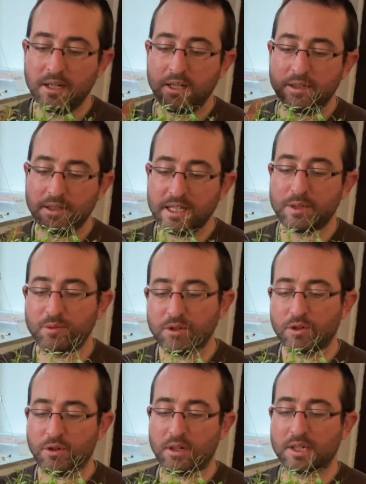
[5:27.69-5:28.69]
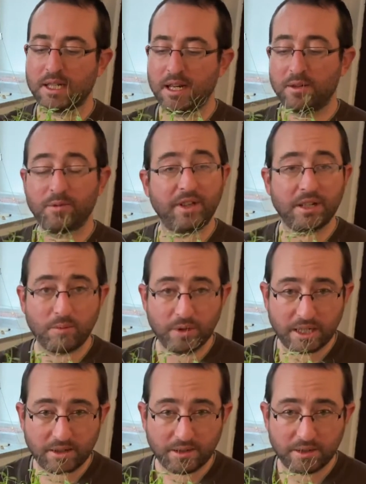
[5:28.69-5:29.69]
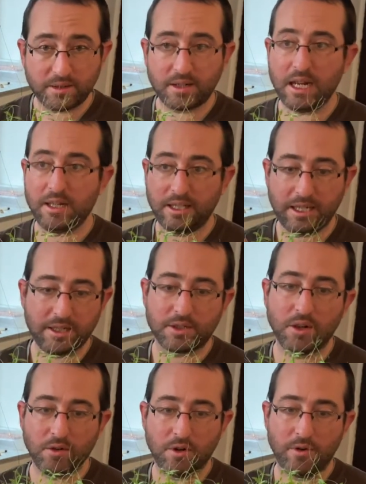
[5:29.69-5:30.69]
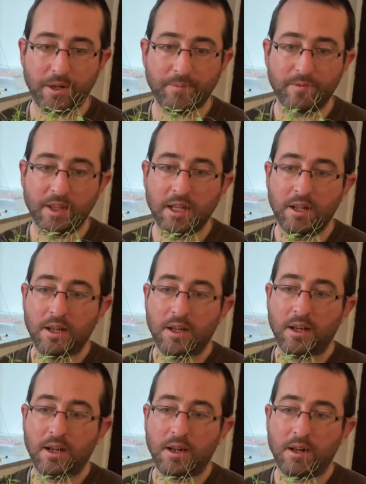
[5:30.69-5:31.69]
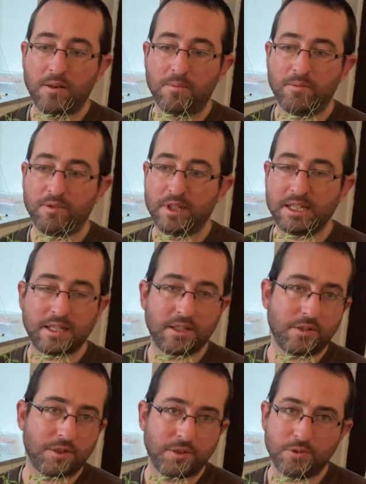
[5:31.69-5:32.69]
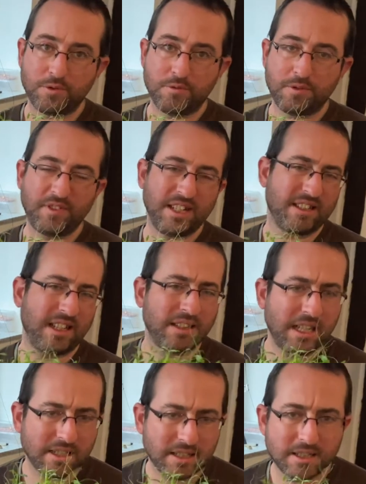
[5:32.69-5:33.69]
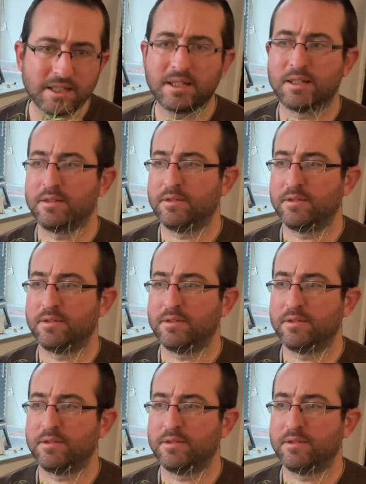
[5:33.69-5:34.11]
These will go outside within a week and they can start growing. This is also true with things like lettuce,